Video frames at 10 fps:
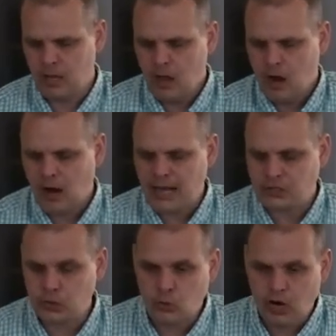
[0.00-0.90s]
All right,
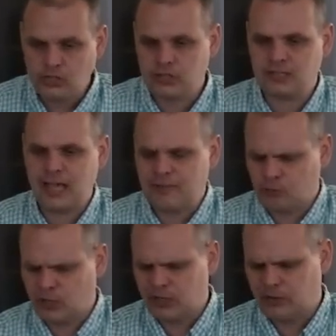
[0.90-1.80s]
2 questions left.
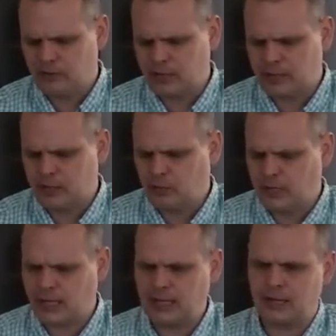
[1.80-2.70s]
We're doing really good. We're
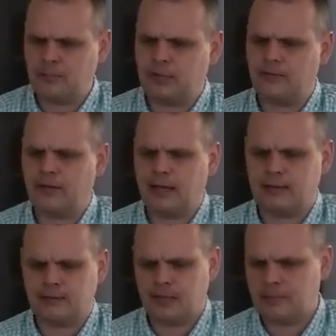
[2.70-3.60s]
going to get done pretty
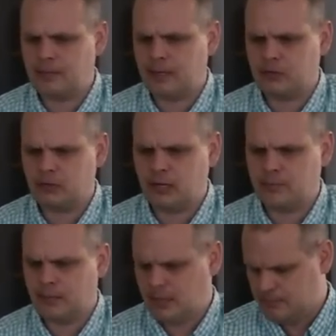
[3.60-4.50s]
fast. Let me make sure
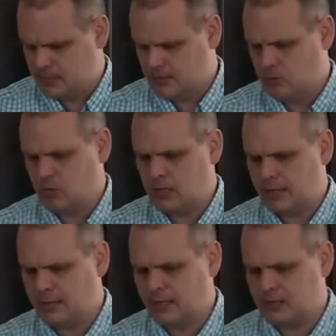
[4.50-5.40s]
I'm not missing one. I
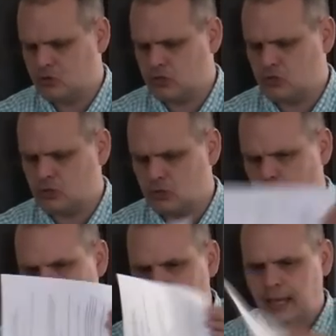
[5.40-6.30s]
think it's just,
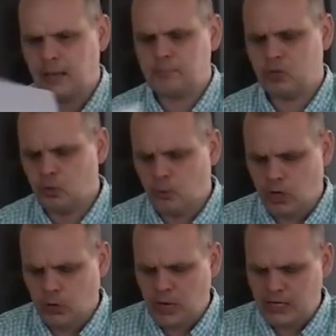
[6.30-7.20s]
2 more
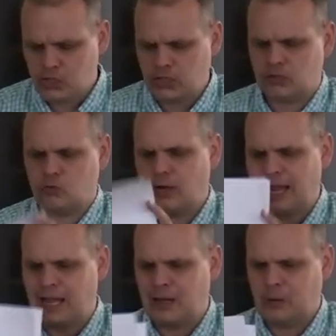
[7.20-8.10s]
questions.
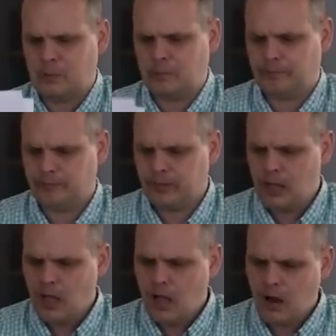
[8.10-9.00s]
Wow.
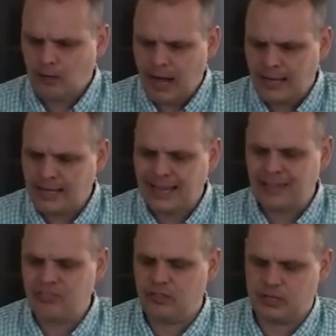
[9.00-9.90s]
All right,
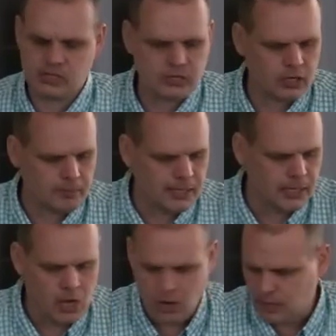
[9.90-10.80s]
in the Sermon
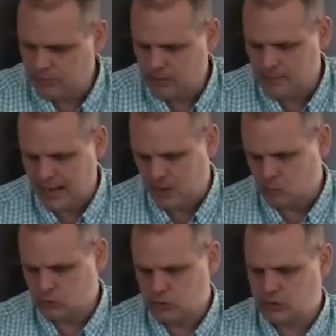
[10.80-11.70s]
on the
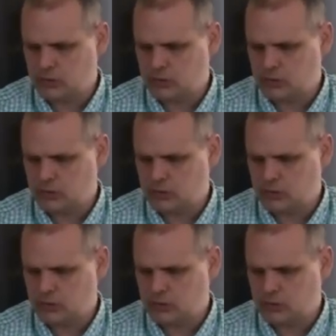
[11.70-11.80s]
Mount,